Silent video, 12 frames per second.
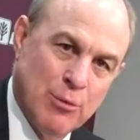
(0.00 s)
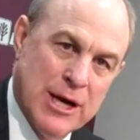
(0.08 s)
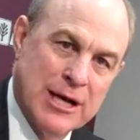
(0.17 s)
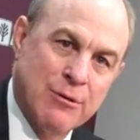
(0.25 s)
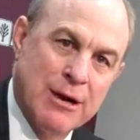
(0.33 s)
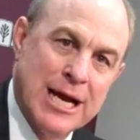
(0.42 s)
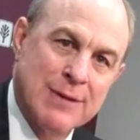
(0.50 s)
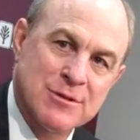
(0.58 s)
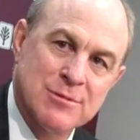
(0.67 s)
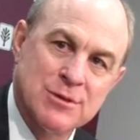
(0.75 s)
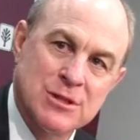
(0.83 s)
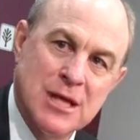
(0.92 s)
brain
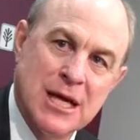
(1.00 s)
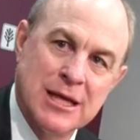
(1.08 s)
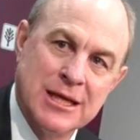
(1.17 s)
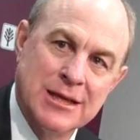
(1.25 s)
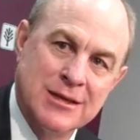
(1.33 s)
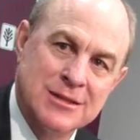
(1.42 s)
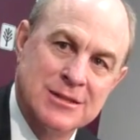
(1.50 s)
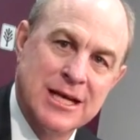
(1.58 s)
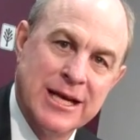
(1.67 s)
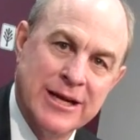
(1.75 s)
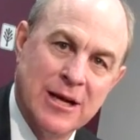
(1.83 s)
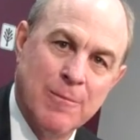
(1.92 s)
cramps from studying and
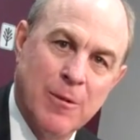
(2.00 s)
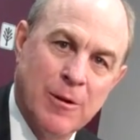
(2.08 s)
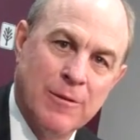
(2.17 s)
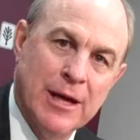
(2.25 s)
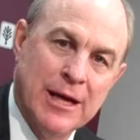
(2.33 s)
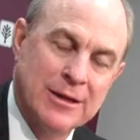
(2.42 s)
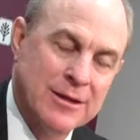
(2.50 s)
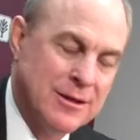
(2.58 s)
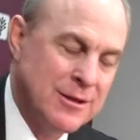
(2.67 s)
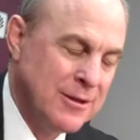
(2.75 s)
staying up all night.